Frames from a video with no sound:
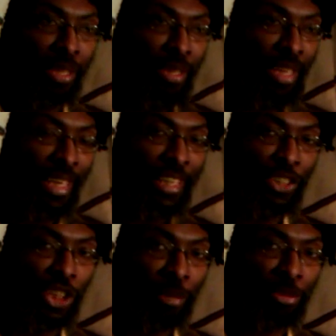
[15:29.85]
the
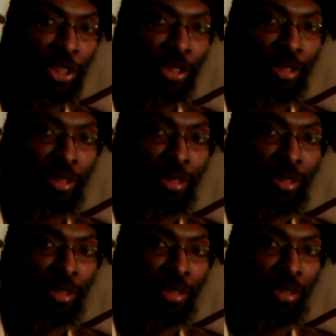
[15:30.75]
Egyptians,
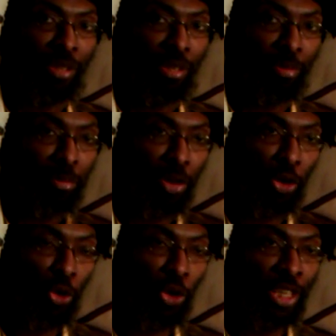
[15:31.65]

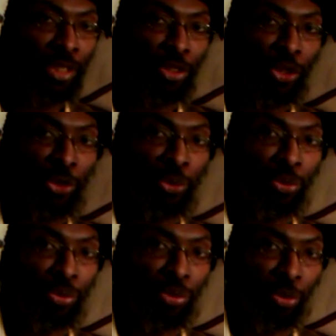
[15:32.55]
according
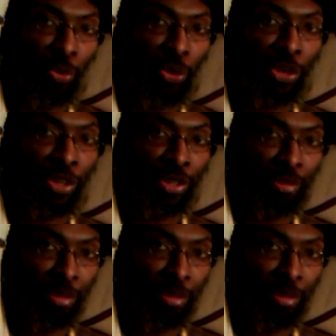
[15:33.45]
to the word, the